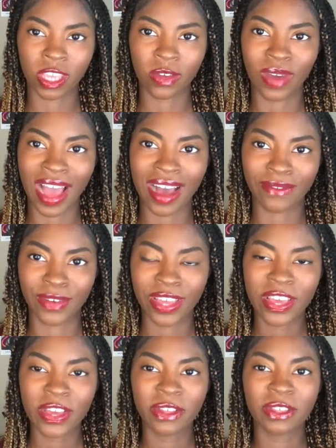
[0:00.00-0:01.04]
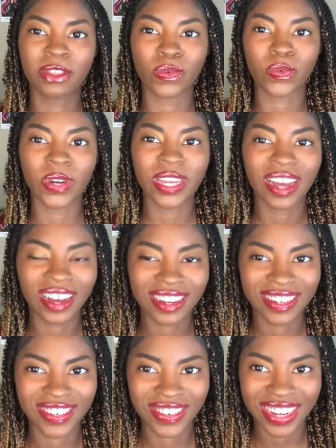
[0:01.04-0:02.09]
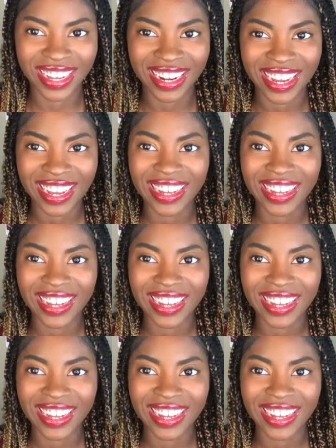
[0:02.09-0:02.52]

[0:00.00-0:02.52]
you have 300